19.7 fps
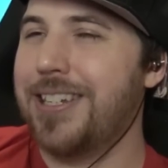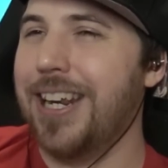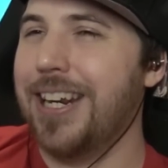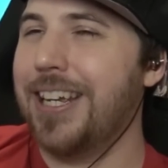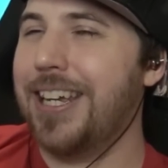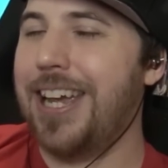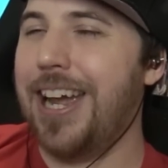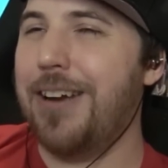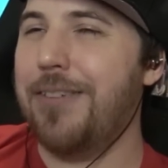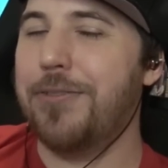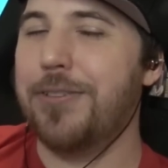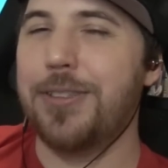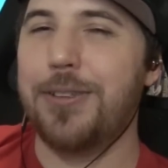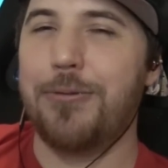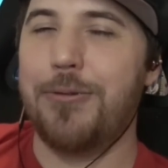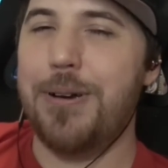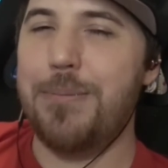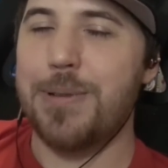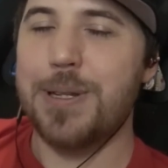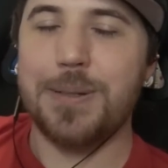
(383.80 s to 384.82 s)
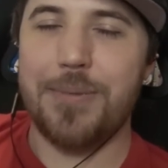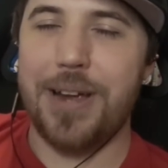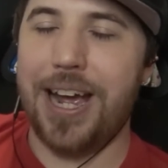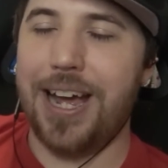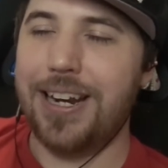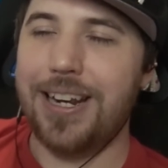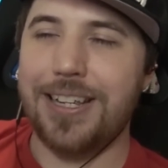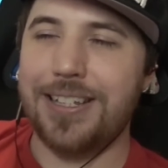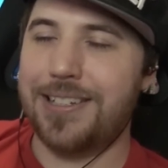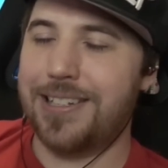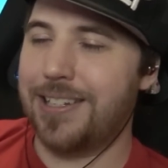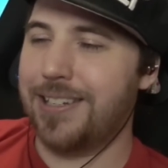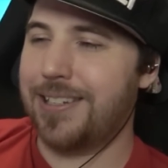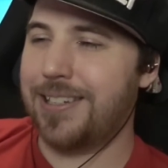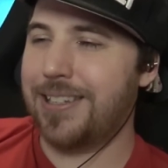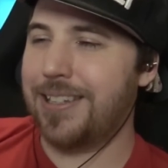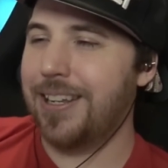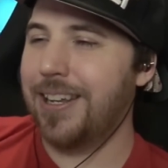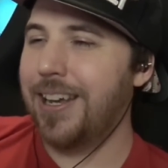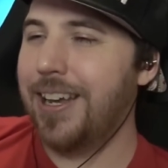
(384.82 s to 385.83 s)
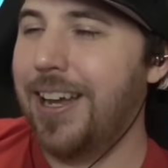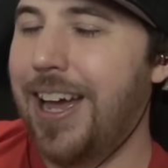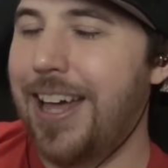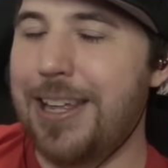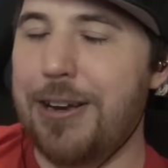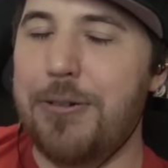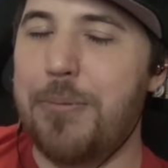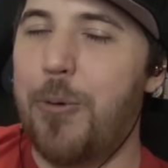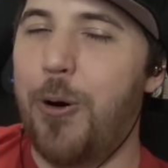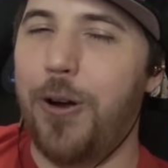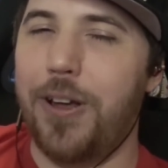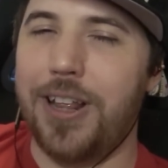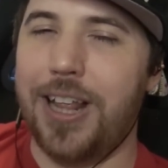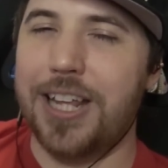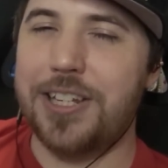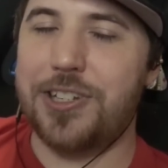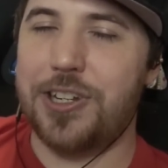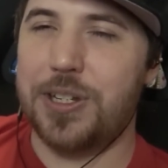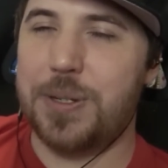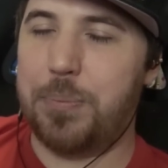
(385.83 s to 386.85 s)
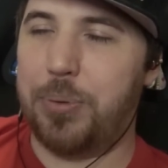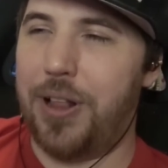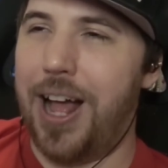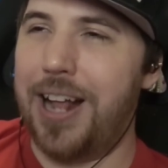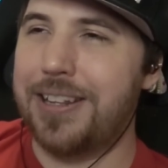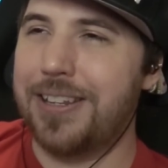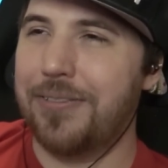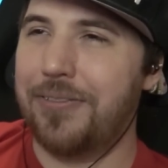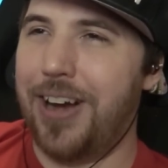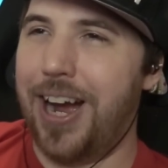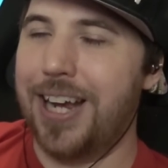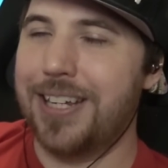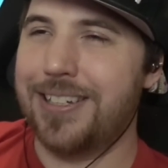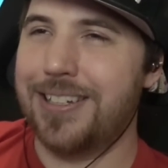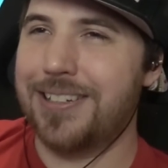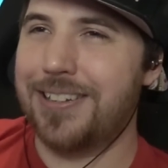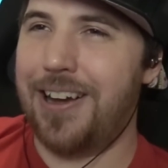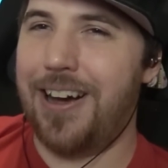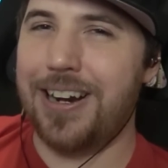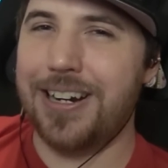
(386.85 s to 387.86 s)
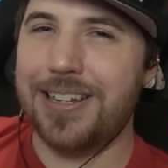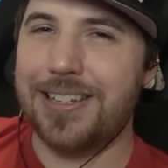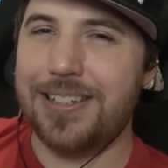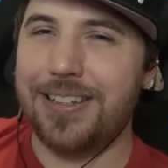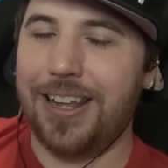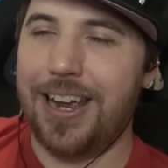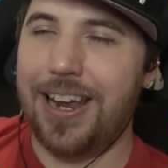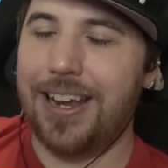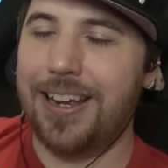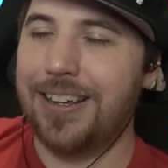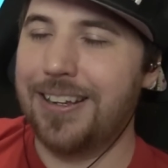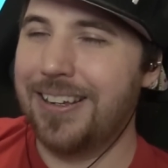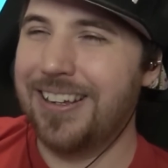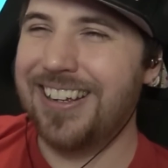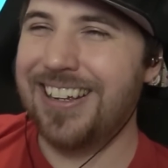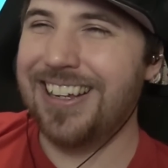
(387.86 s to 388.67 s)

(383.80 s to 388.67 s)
just didn't care for the women's, man. It's just, they were more or less just plot devices, honestly.